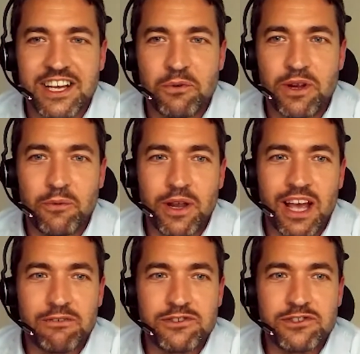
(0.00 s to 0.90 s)
we
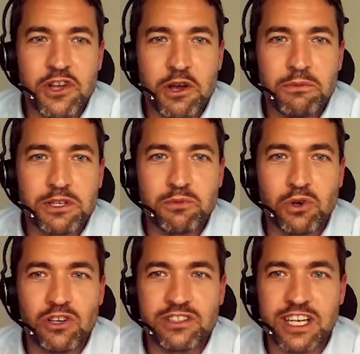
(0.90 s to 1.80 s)
have so much more
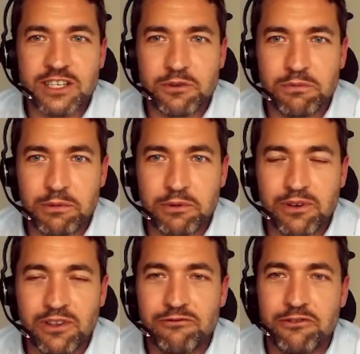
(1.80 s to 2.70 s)
contact with
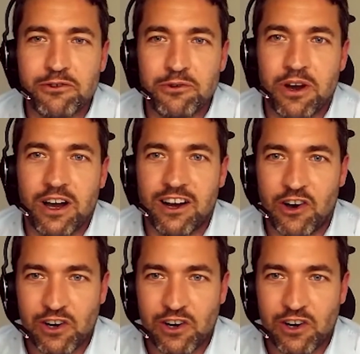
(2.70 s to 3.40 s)
people through our